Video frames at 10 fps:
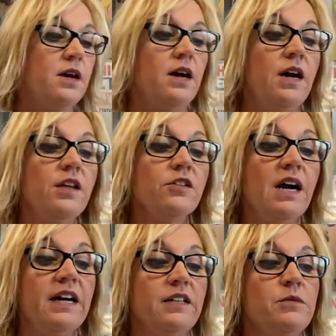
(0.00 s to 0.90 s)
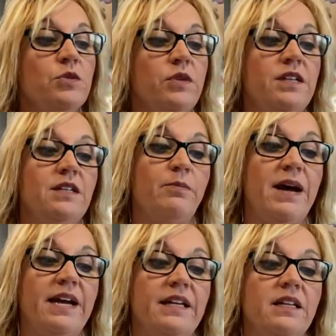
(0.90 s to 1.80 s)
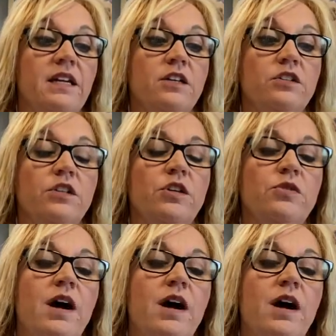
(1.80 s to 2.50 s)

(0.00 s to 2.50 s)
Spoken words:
Other items within the packet include